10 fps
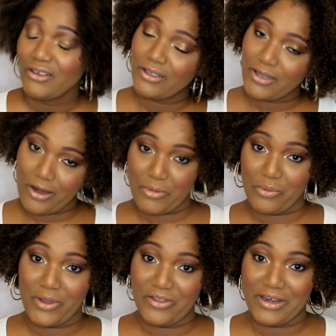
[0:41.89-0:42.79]

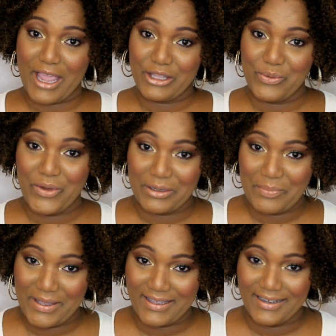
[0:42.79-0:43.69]
determine whether or not you want
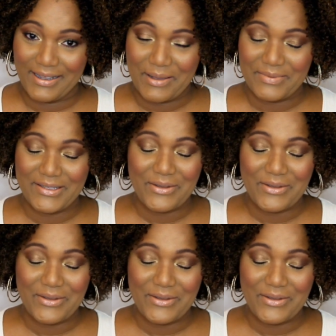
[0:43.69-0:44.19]
to pick it up.